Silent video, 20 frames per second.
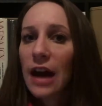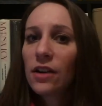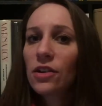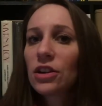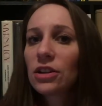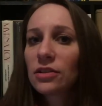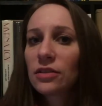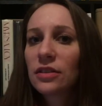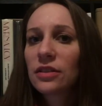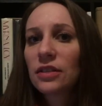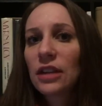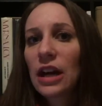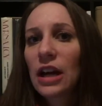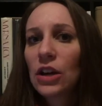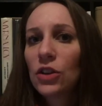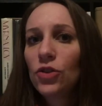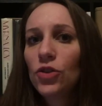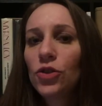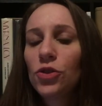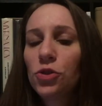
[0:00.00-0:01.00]
Alex
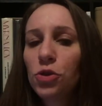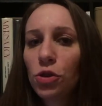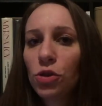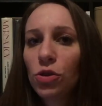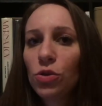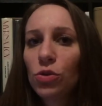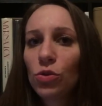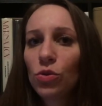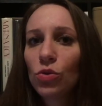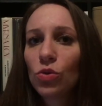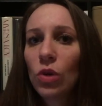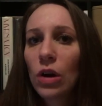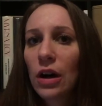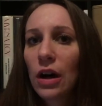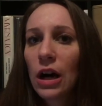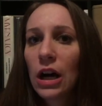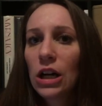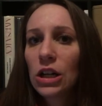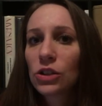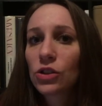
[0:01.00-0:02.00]
decides to
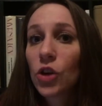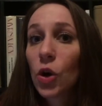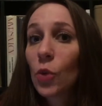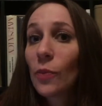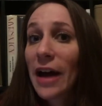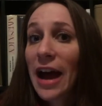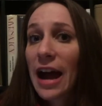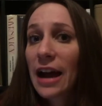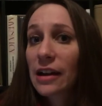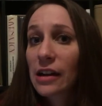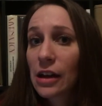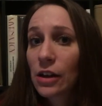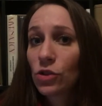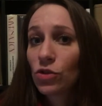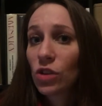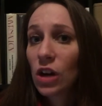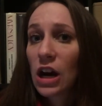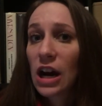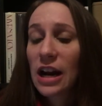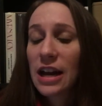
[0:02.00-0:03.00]
go back and
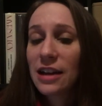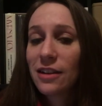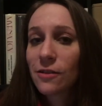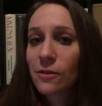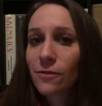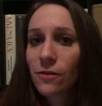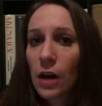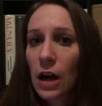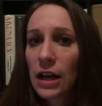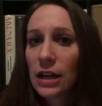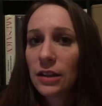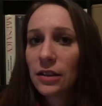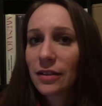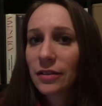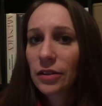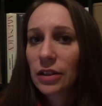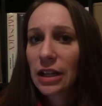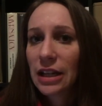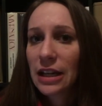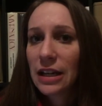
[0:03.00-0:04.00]
try and find
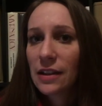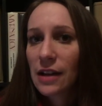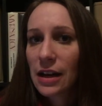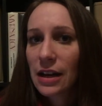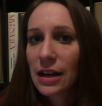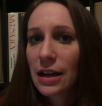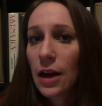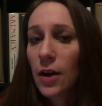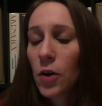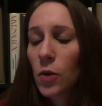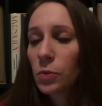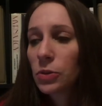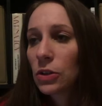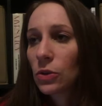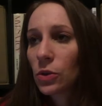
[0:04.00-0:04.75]
this lady that he helped.